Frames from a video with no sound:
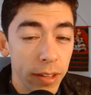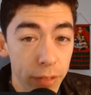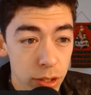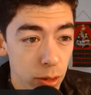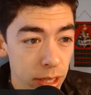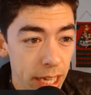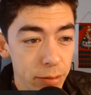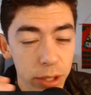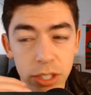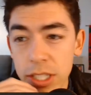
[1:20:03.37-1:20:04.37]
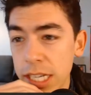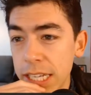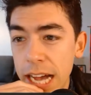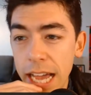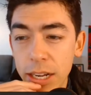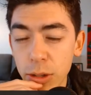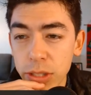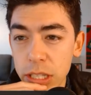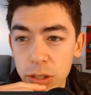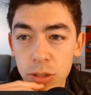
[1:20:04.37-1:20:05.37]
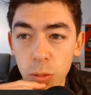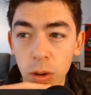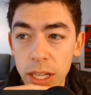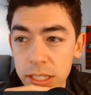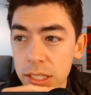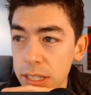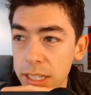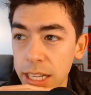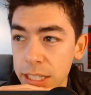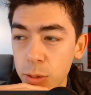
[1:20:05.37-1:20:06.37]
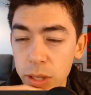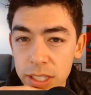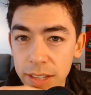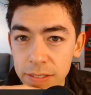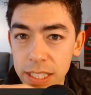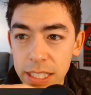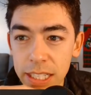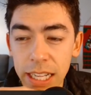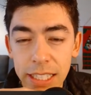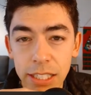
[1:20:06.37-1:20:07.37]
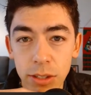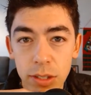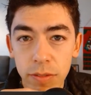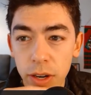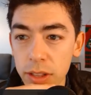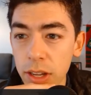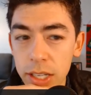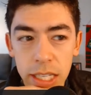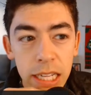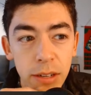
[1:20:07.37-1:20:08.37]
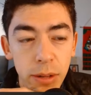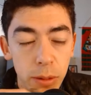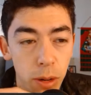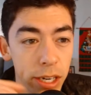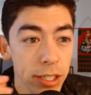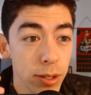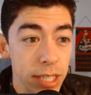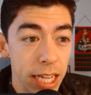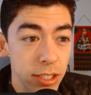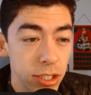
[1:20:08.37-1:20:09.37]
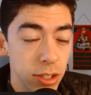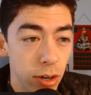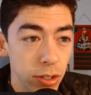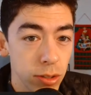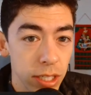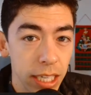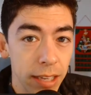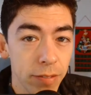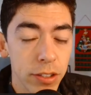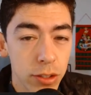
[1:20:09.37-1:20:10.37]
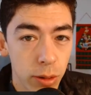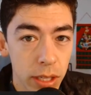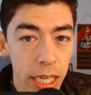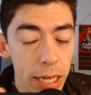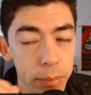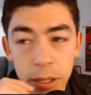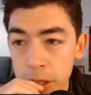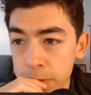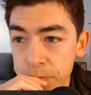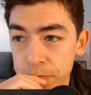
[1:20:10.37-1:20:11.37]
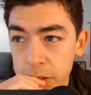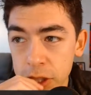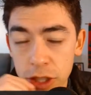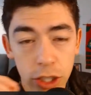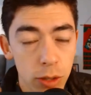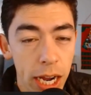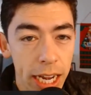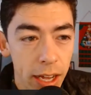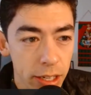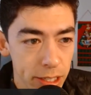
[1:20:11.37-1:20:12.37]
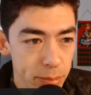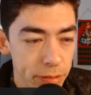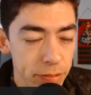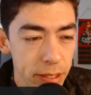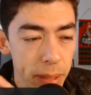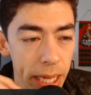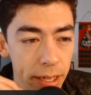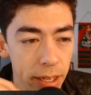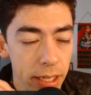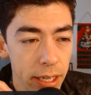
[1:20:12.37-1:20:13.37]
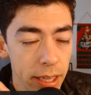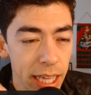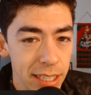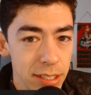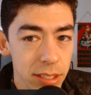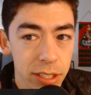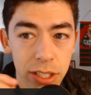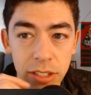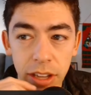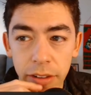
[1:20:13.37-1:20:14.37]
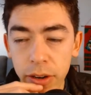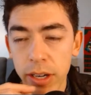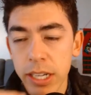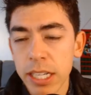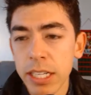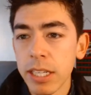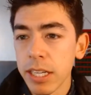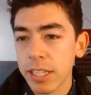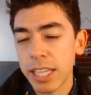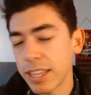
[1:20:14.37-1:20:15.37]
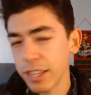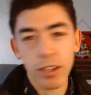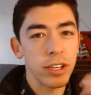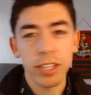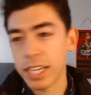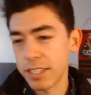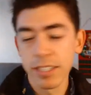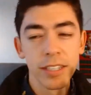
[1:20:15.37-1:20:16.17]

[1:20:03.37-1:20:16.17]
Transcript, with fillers: Inventory Lab, which I had only used once in like 2017, and I didn't use it very long. What I want to do is actually start using Inventory Lab just to try it out and get my feedback on that listing software. Because I think that like